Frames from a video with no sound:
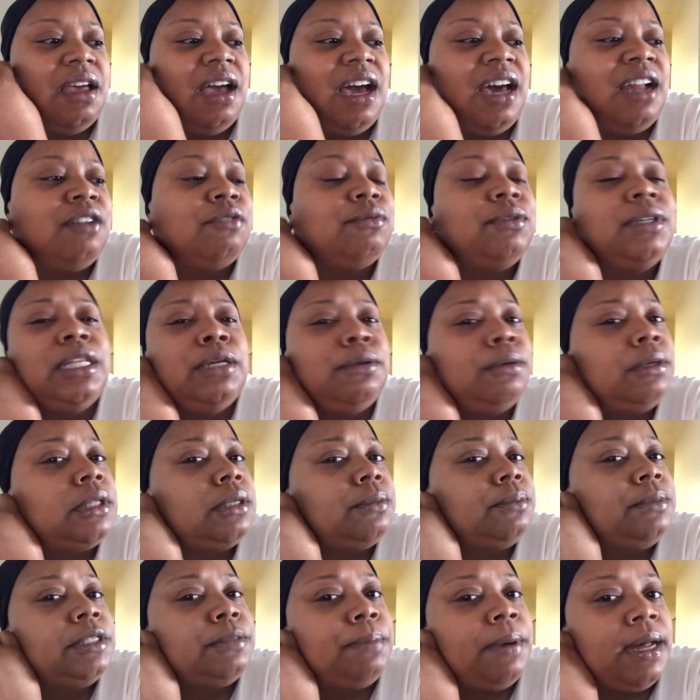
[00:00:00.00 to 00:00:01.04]
I don't really want
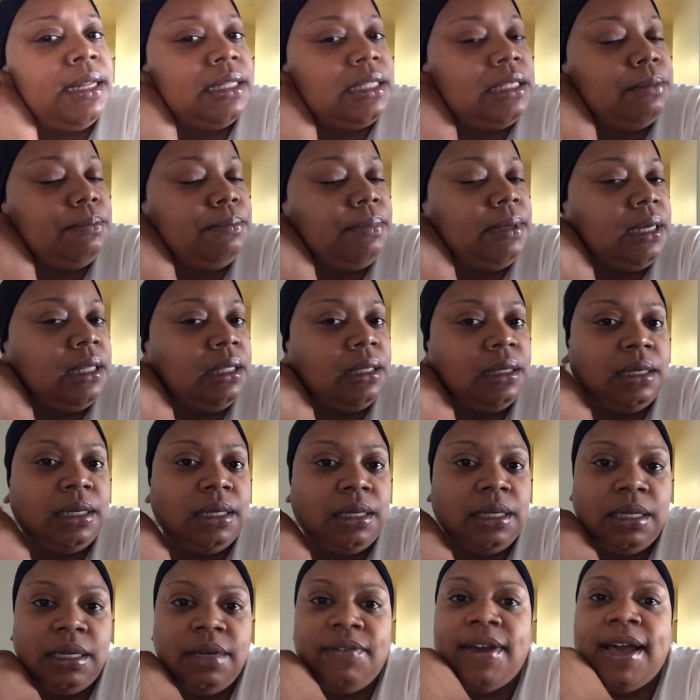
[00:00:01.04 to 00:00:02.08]
the
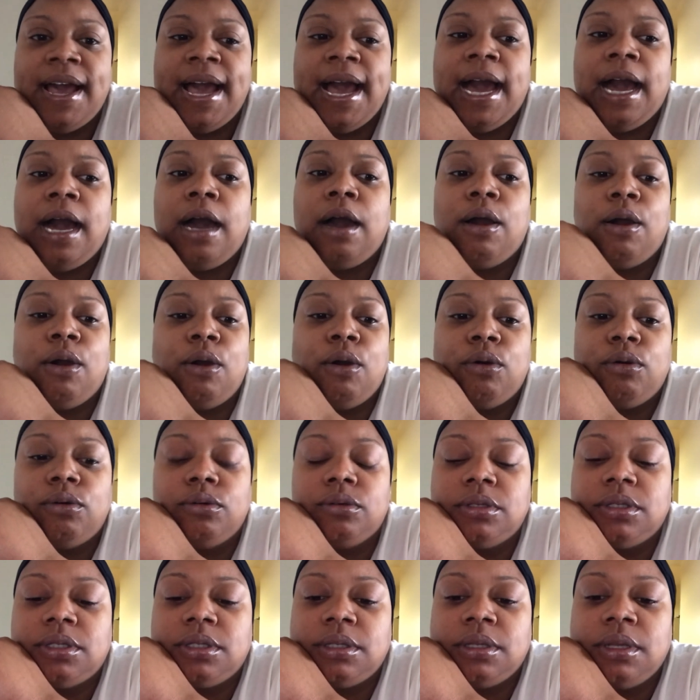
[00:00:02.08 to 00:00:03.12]
responsibility of a
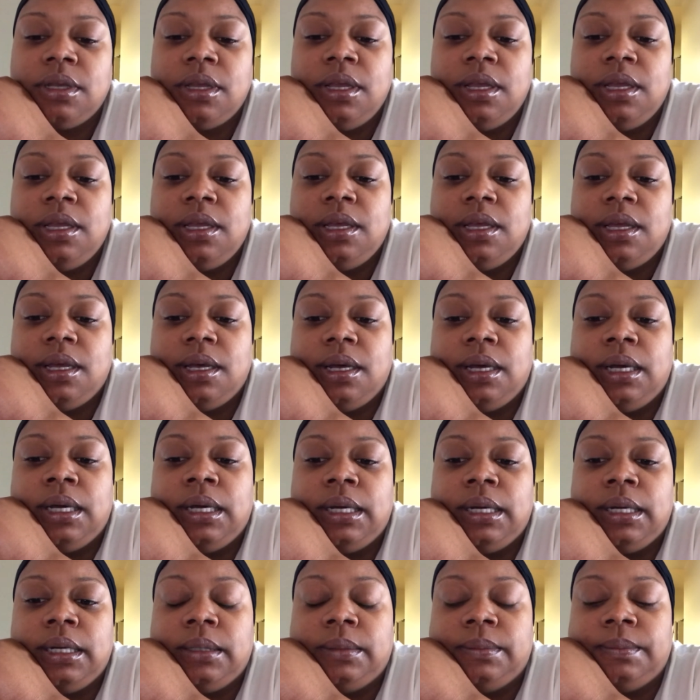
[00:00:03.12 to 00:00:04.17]
house.
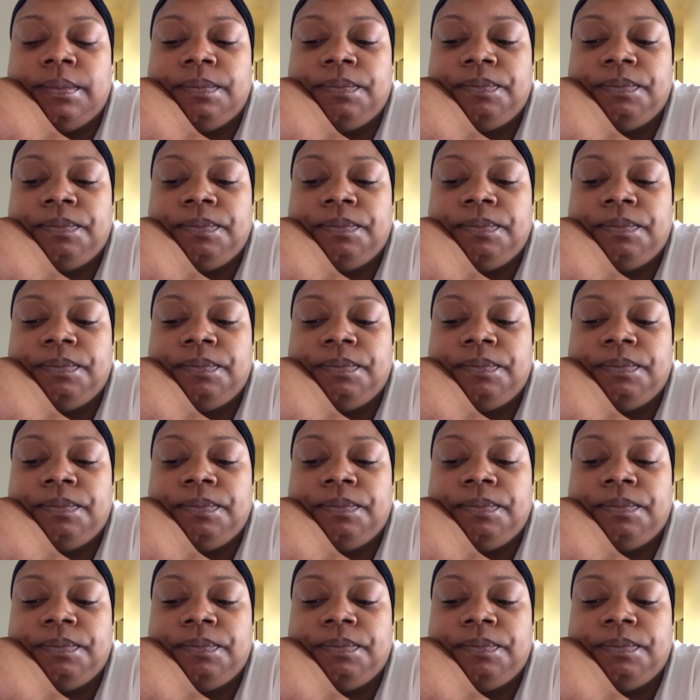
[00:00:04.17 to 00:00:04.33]
I